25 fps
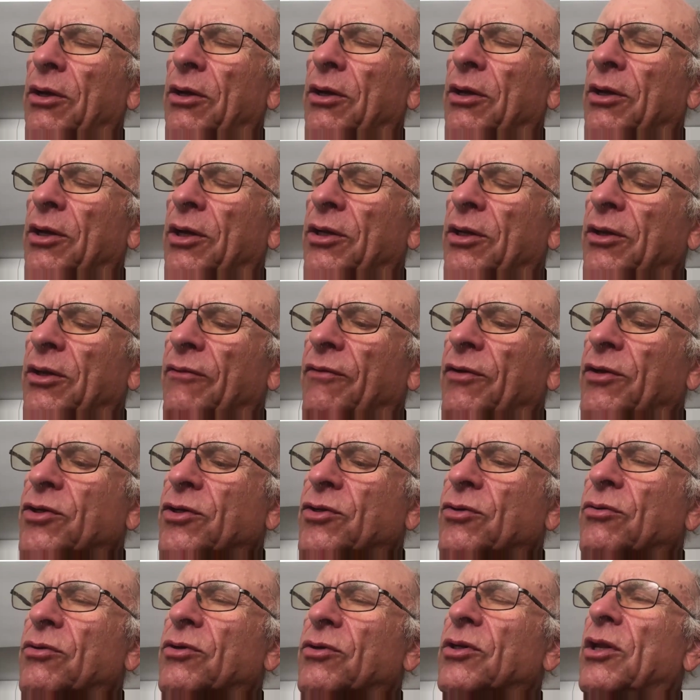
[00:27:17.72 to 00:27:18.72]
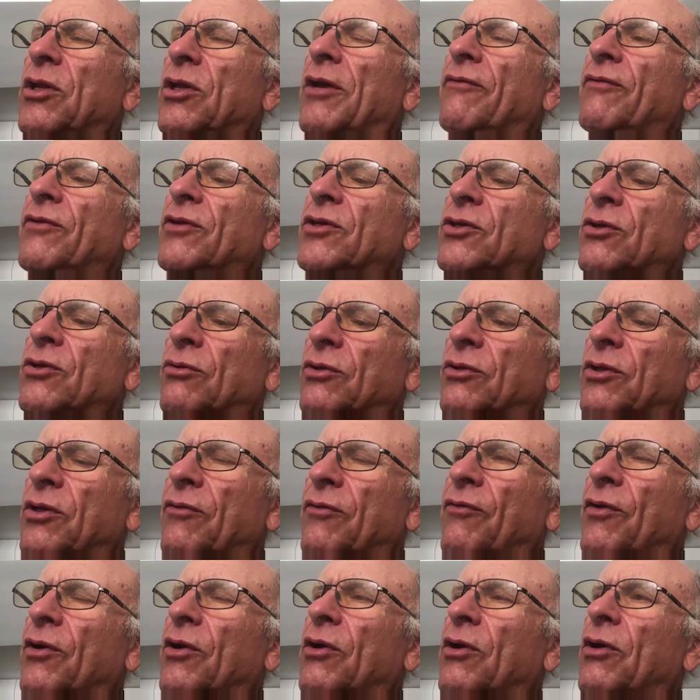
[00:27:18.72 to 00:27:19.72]
an individual's life is so
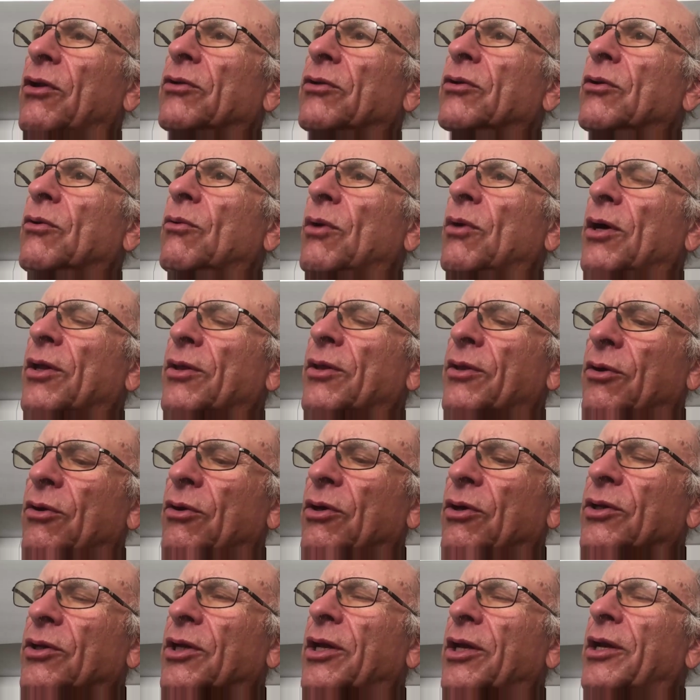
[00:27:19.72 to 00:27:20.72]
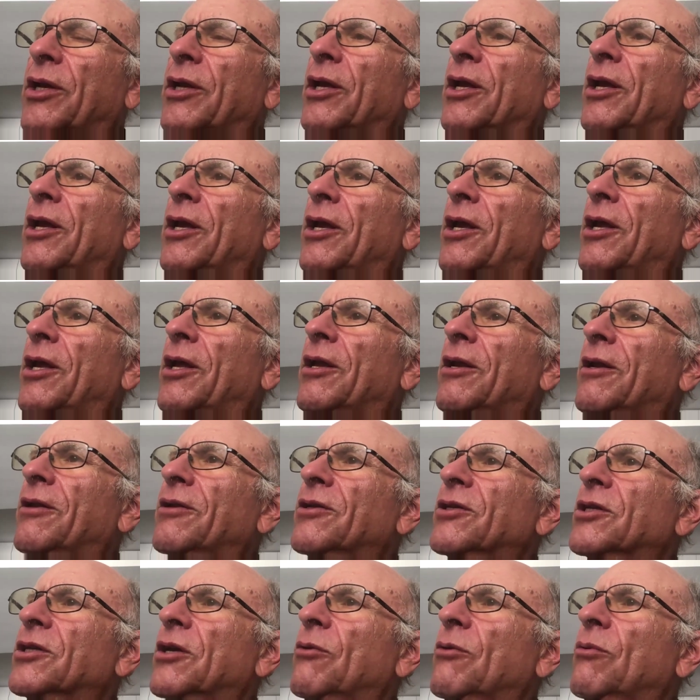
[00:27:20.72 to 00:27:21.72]
difficult or why they're not getting ahead,
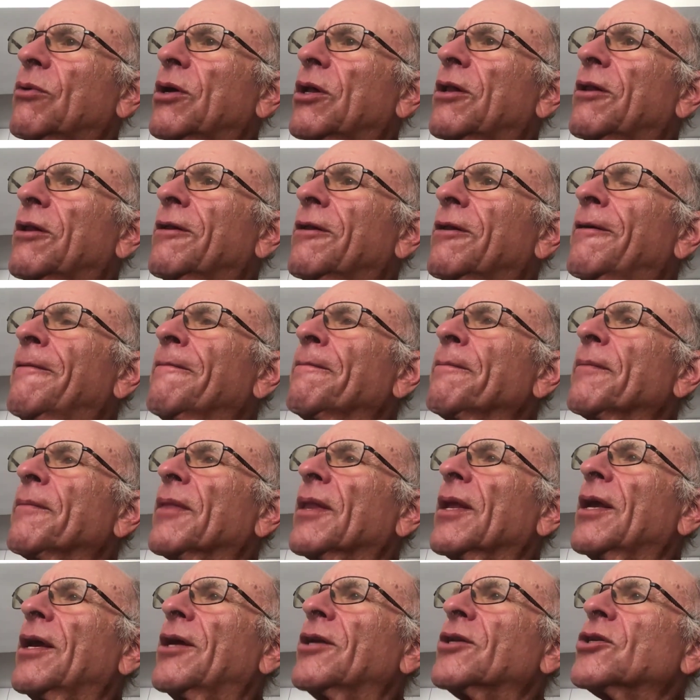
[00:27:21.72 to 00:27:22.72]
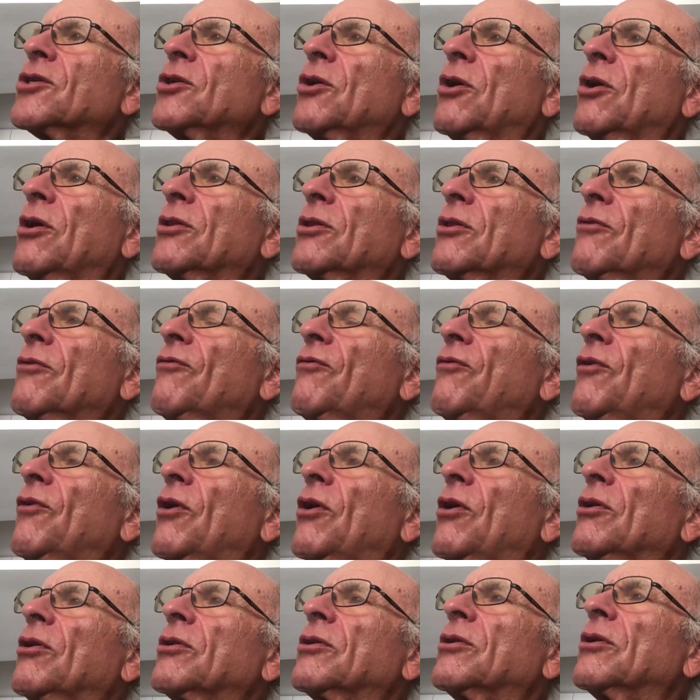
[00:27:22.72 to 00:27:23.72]
and say, well, it's not the
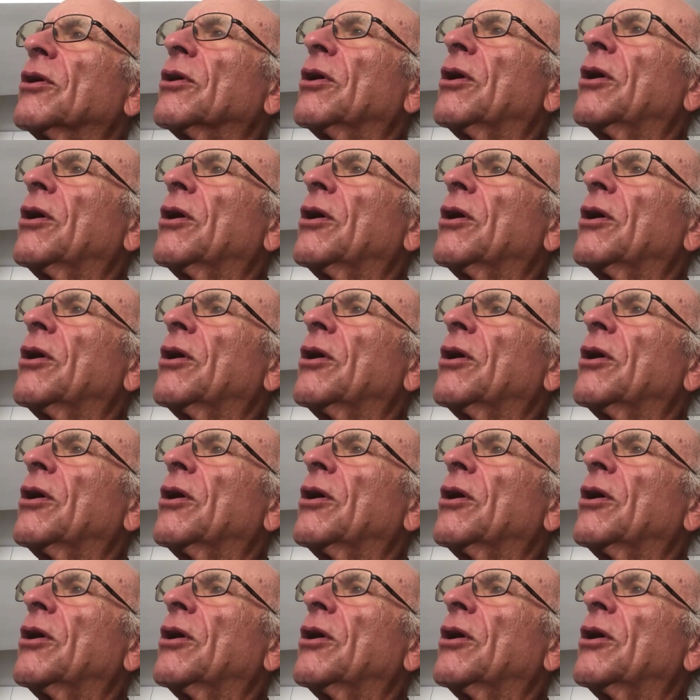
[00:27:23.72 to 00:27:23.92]
fault